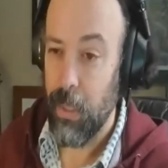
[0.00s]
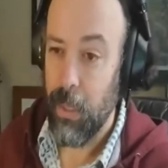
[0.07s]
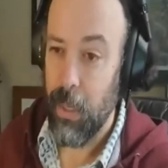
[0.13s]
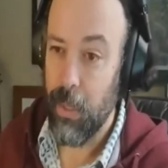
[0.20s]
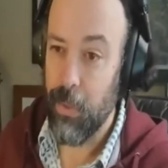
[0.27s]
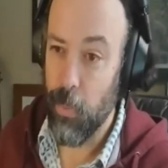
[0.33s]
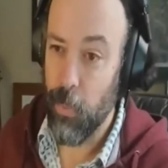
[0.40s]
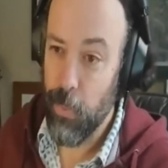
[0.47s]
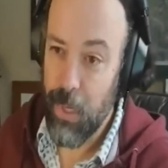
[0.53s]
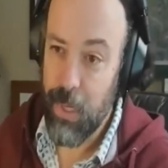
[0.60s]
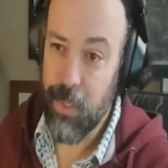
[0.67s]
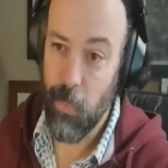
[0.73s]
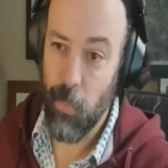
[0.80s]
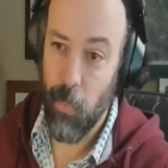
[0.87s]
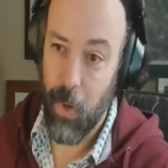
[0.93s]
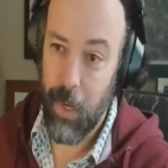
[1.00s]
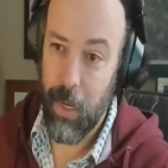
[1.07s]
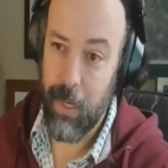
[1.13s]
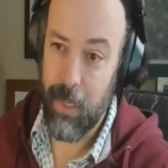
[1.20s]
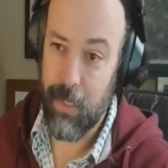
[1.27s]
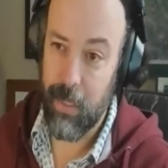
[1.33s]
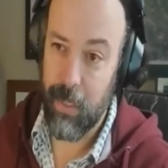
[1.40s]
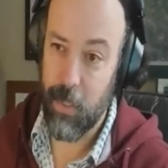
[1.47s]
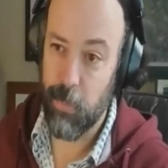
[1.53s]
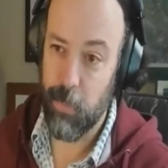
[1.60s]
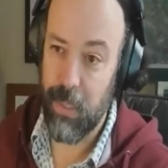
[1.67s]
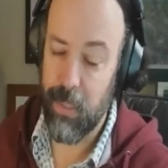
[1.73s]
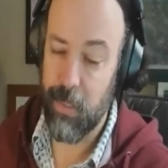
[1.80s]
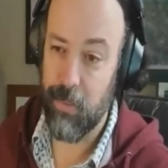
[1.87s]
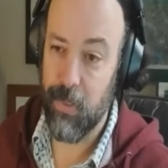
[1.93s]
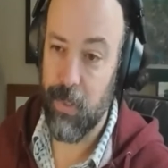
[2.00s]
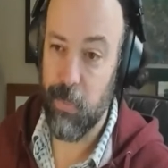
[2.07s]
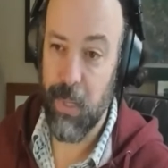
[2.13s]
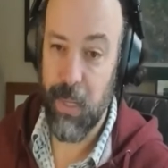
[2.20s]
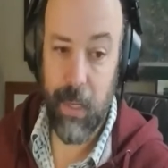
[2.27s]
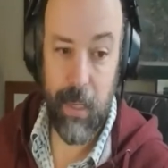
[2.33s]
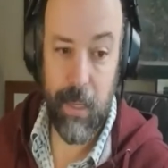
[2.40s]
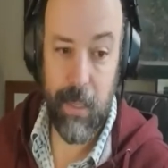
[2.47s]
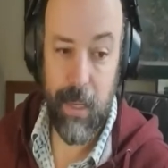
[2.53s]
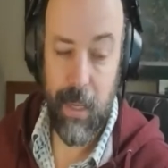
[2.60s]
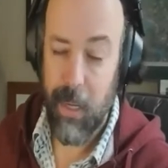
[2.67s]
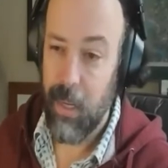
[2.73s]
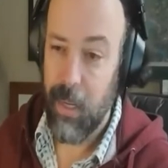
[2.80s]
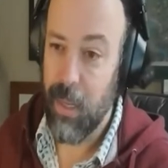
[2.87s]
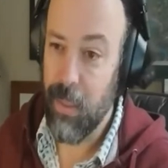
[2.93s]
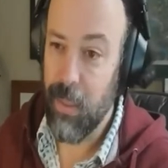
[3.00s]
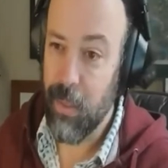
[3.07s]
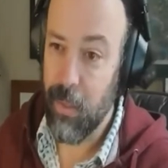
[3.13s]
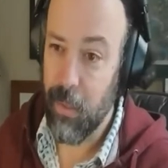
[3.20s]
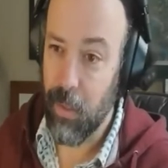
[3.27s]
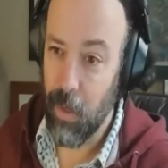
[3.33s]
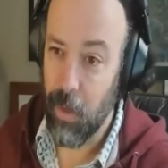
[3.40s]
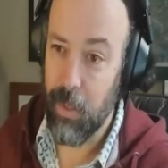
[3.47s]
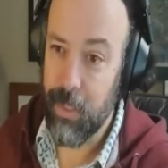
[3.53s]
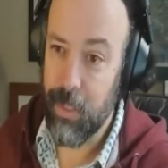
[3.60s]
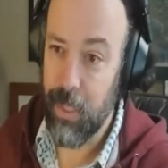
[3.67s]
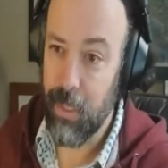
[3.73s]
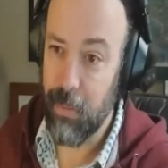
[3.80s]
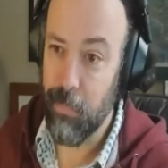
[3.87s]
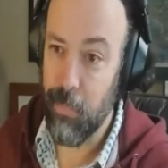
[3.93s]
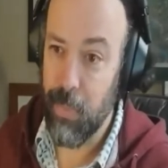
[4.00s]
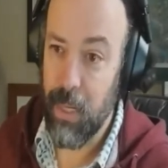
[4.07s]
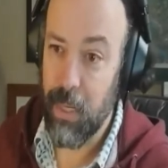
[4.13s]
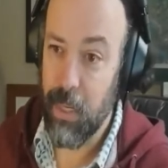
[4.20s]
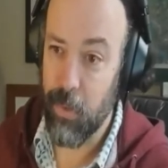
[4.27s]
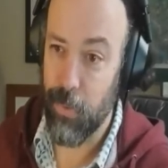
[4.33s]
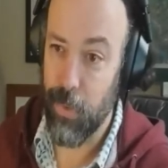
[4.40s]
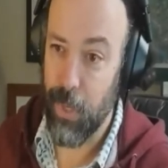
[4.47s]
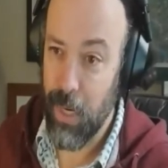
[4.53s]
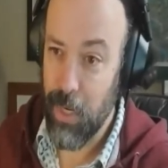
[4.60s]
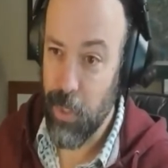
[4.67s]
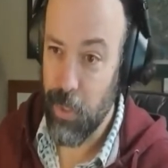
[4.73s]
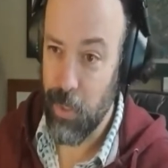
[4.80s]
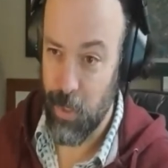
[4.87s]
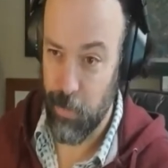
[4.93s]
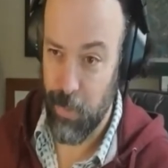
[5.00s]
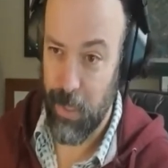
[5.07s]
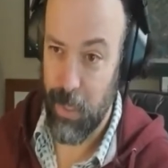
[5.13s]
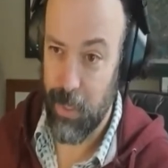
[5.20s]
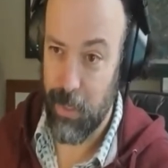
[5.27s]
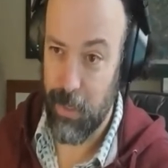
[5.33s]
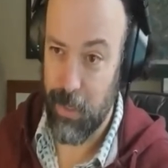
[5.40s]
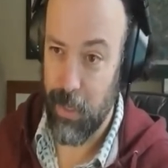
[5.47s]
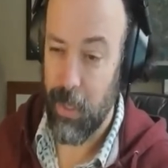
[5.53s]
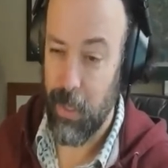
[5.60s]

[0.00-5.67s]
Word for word: And the reason why it's inexpensive is because in the content and media creation space,